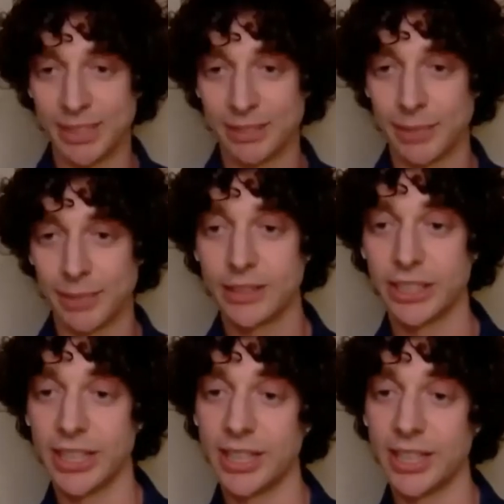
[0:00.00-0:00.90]
biologist,
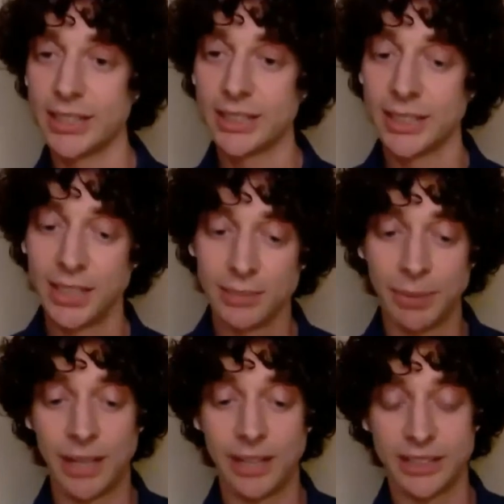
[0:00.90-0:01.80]

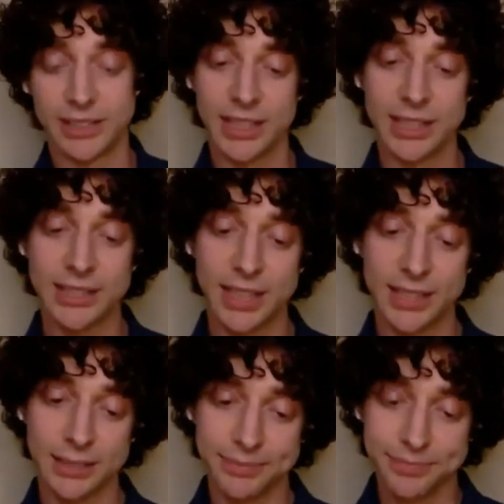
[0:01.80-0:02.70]
and he
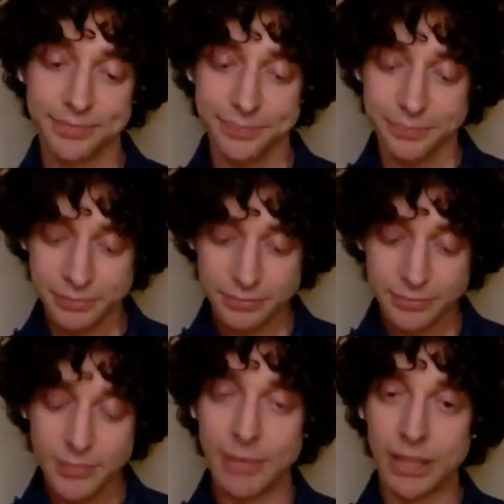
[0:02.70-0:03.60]
studied
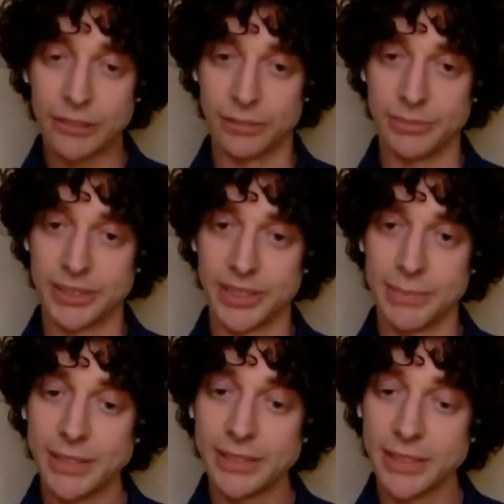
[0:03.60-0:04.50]
mushrooms, and he
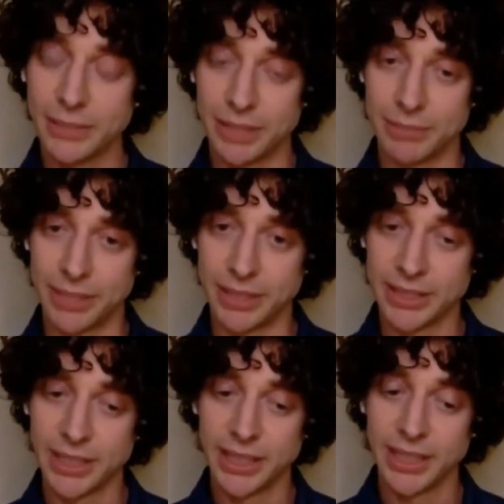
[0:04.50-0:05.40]
puzzled over them because
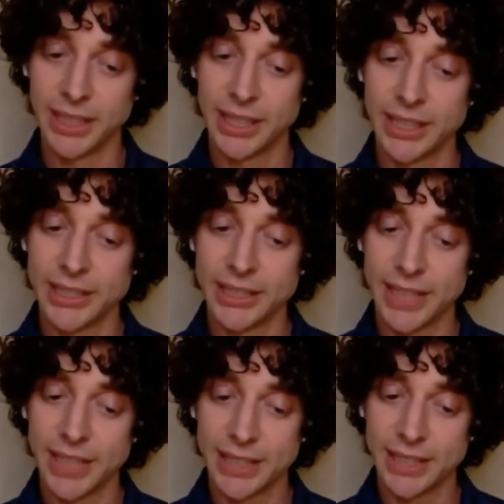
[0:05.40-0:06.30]
he said,
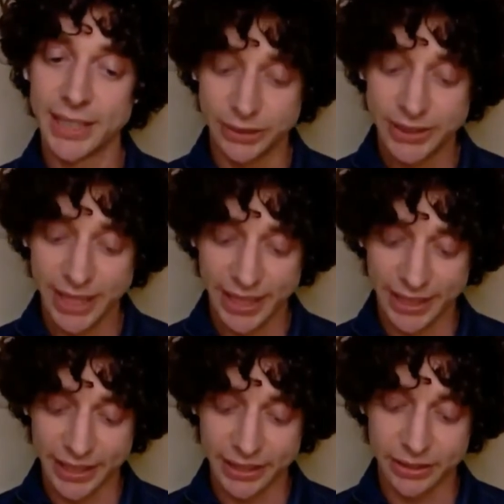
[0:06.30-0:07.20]
as you say,
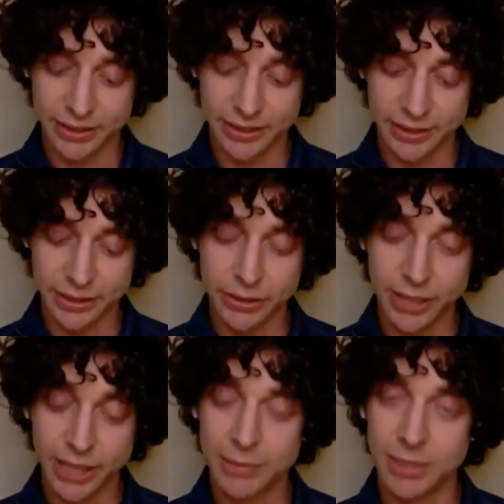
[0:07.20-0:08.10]
you
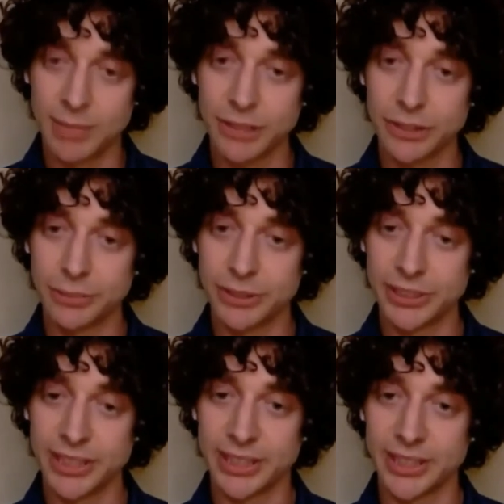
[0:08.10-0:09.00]
cut open a mushroom, you
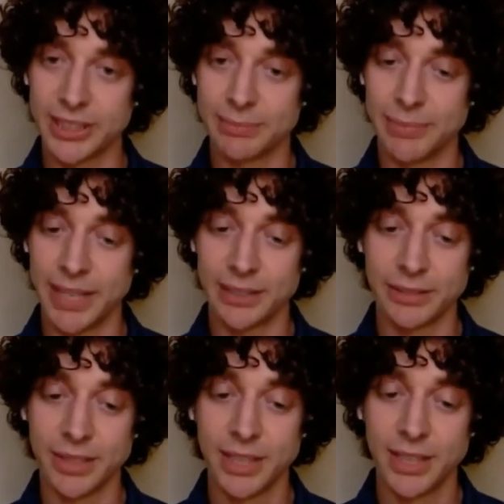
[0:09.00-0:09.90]
see that it's made of
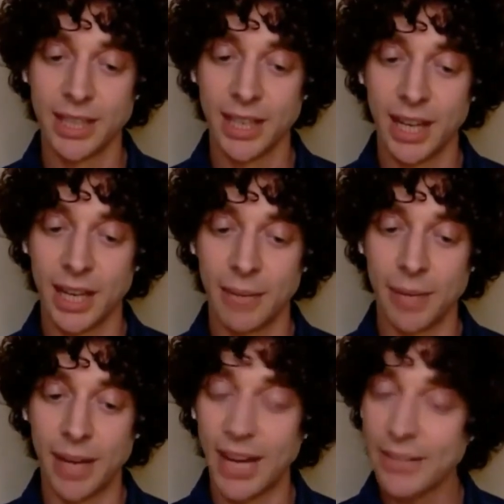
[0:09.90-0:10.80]

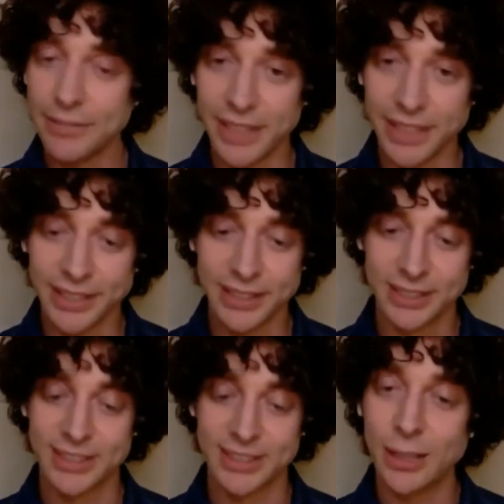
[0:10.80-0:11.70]
hyphae,
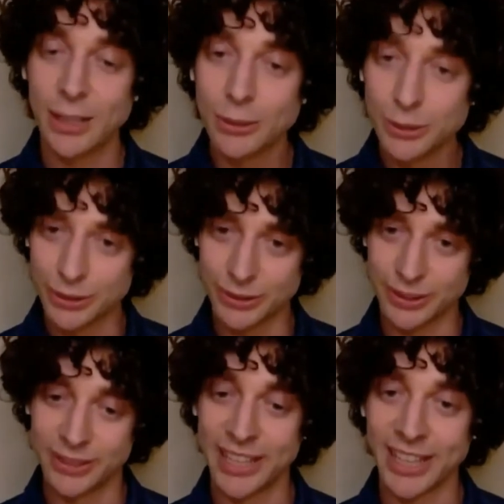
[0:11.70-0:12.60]
tousled
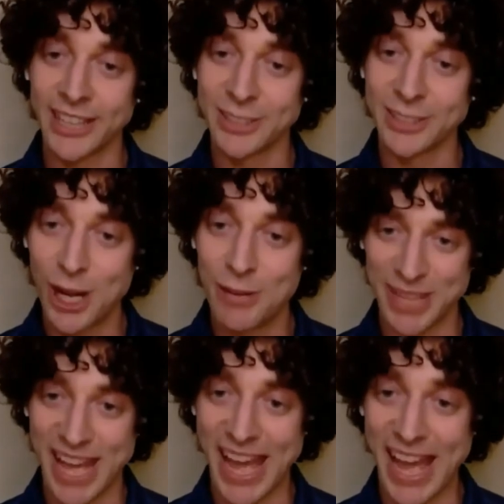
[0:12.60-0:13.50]
like uncombed
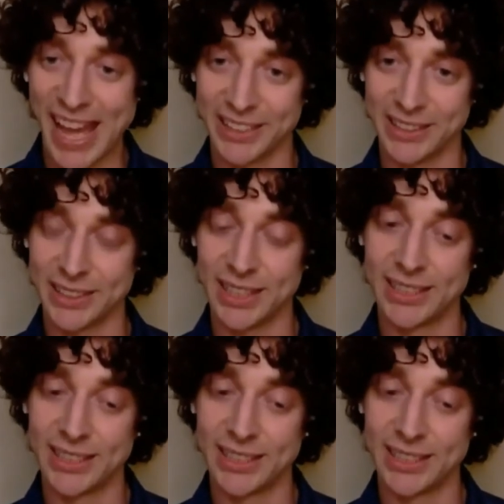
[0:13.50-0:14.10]
hair, he said.